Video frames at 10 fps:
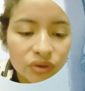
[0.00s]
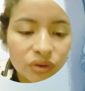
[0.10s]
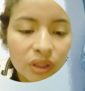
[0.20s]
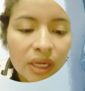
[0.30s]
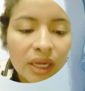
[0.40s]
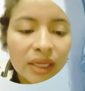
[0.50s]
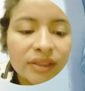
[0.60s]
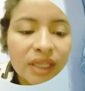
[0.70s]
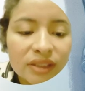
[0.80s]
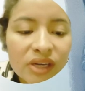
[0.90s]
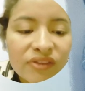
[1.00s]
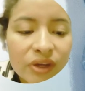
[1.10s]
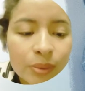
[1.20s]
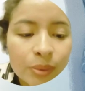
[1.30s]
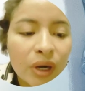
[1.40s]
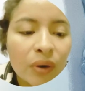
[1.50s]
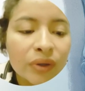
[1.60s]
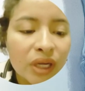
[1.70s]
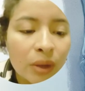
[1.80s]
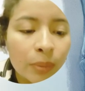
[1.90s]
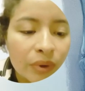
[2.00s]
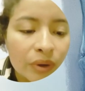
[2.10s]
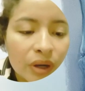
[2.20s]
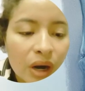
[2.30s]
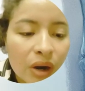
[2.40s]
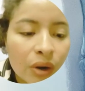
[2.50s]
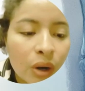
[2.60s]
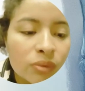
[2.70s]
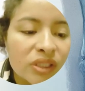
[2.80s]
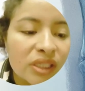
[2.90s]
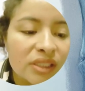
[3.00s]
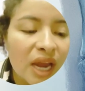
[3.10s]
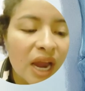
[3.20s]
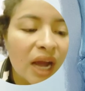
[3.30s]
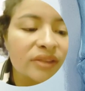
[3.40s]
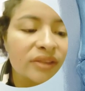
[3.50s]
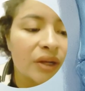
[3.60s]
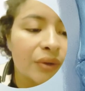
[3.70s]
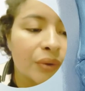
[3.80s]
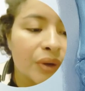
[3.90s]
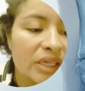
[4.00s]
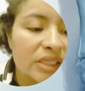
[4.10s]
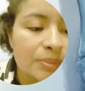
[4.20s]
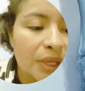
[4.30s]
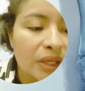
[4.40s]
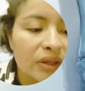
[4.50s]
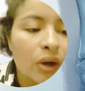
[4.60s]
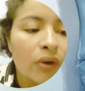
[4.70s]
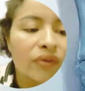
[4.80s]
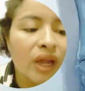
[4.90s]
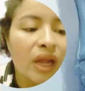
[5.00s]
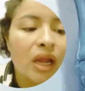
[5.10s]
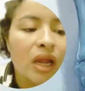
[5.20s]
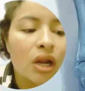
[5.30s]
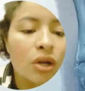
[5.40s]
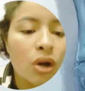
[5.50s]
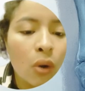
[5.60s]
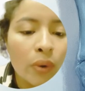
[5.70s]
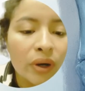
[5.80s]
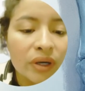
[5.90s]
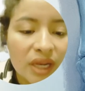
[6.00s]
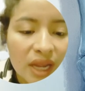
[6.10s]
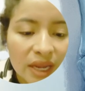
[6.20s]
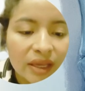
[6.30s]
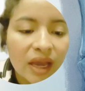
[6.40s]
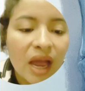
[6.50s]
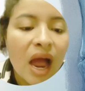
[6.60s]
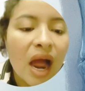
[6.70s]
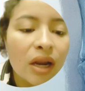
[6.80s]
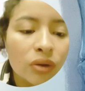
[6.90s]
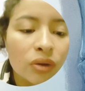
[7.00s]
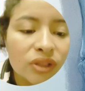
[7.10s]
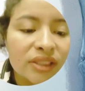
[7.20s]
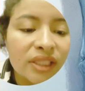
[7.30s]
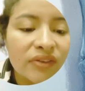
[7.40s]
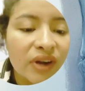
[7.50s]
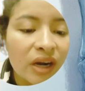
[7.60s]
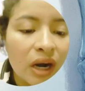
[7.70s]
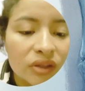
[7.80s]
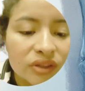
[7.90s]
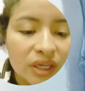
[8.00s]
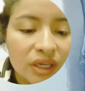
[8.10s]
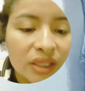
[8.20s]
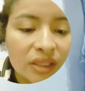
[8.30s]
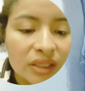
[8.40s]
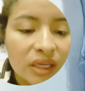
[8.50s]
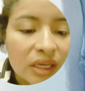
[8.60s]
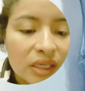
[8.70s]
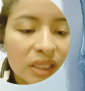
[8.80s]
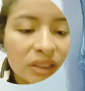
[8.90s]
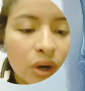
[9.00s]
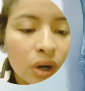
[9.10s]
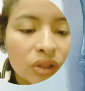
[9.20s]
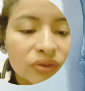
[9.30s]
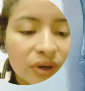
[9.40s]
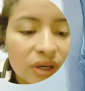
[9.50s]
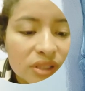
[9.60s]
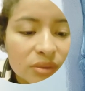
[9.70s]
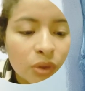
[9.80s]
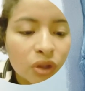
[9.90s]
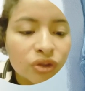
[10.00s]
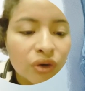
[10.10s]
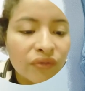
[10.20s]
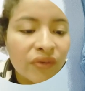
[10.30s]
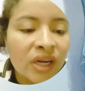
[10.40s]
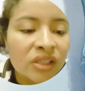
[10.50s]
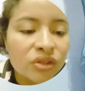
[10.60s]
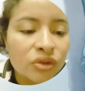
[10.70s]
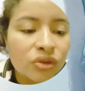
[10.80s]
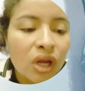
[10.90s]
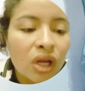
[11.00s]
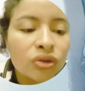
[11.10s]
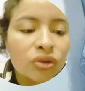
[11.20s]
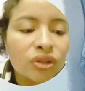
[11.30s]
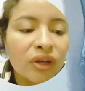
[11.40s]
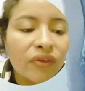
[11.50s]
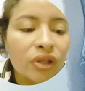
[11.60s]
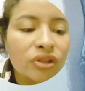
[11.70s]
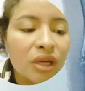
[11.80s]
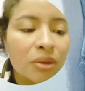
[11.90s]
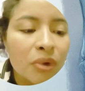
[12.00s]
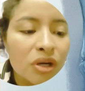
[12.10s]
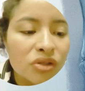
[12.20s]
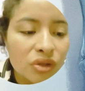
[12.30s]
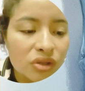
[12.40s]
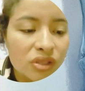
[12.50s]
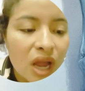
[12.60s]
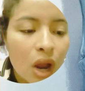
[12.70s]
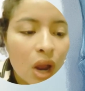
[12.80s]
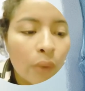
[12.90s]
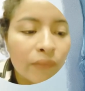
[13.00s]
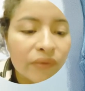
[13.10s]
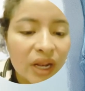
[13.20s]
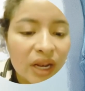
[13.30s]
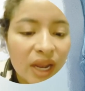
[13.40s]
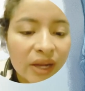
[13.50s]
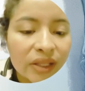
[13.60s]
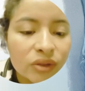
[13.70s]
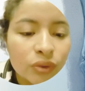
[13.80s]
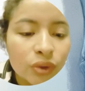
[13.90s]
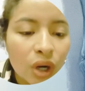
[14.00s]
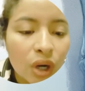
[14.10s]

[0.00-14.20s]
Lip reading: The defibrillator nerve runs in the anterior aspect of the lower leg along the tibial artery. It confers motor functions to the frontal muscles of the leg to control